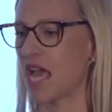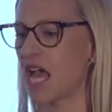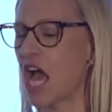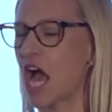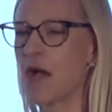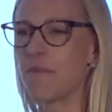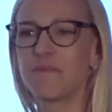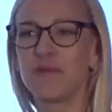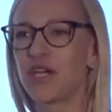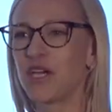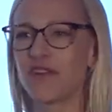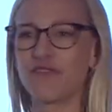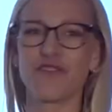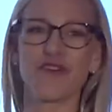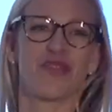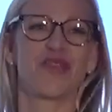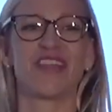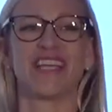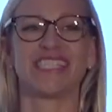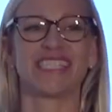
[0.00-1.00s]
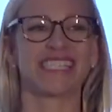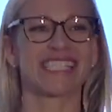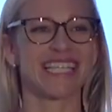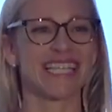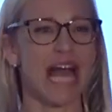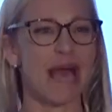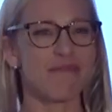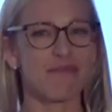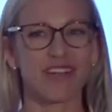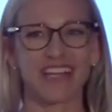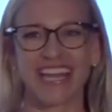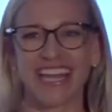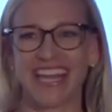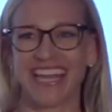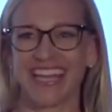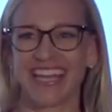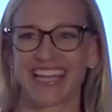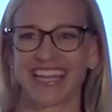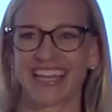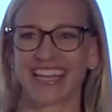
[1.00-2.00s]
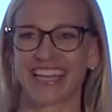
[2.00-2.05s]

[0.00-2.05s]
A beautiful, thin celebrity.